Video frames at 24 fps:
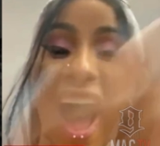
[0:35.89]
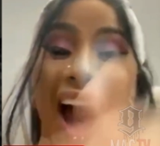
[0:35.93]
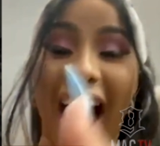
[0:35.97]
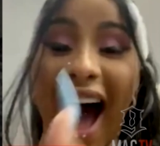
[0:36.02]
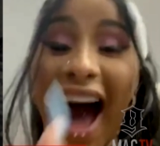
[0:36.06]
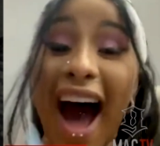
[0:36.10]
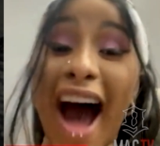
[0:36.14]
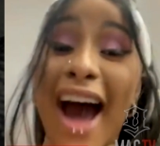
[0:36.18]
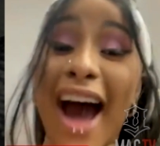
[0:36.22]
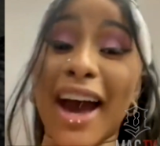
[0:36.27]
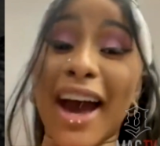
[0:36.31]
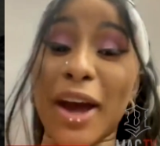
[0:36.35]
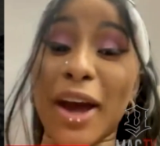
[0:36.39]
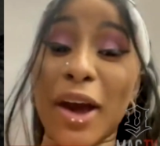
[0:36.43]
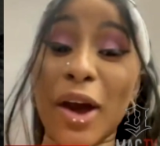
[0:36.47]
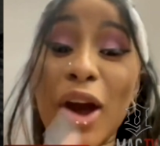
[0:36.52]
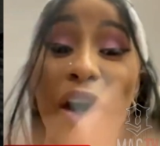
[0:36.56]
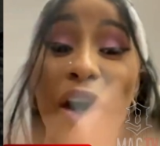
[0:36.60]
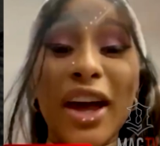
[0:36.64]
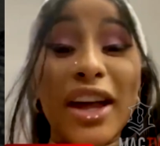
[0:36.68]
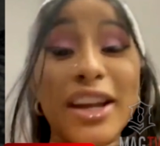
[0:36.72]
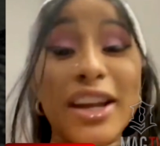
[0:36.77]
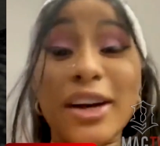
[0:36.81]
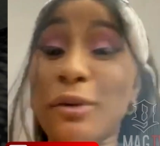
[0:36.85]

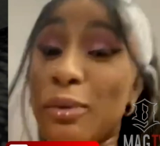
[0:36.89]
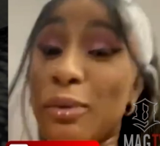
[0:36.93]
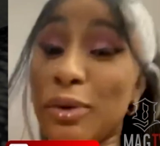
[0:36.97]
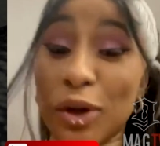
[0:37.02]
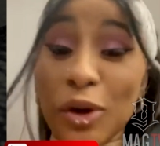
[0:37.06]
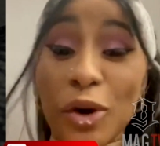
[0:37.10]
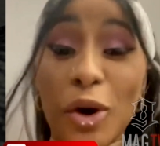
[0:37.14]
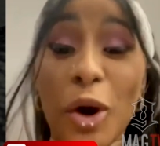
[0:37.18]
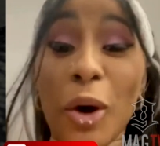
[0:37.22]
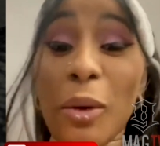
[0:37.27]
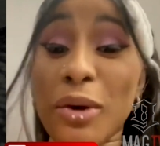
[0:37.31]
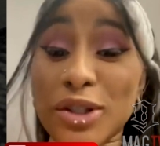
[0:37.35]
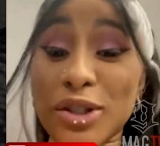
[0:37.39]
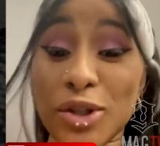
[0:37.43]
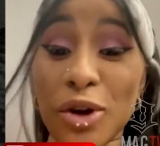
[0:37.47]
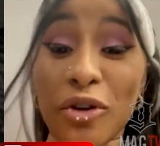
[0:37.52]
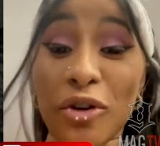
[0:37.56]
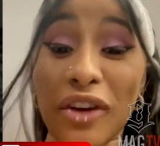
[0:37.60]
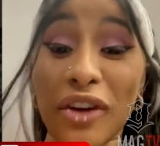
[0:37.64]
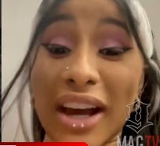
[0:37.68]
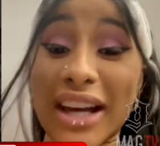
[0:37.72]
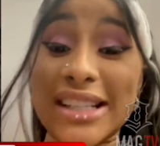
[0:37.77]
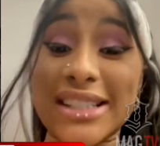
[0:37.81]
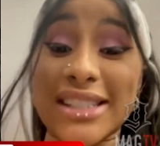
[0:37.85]
I, you know what's
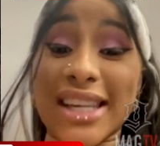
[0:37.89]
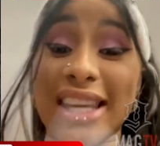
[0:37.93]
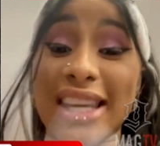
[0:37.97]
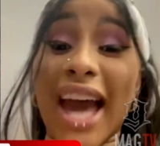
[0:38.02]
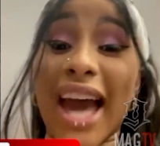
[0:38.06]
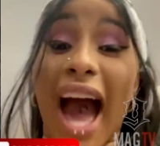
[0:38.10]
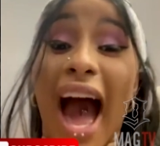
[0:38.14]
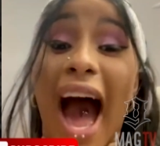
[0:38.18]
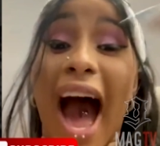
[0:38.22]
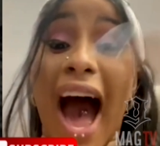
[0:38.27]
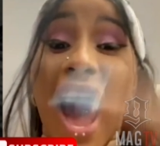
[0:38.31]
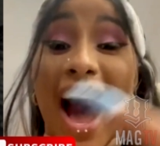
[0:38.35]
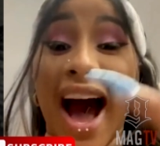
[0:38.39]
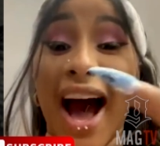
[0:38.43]
so crazy?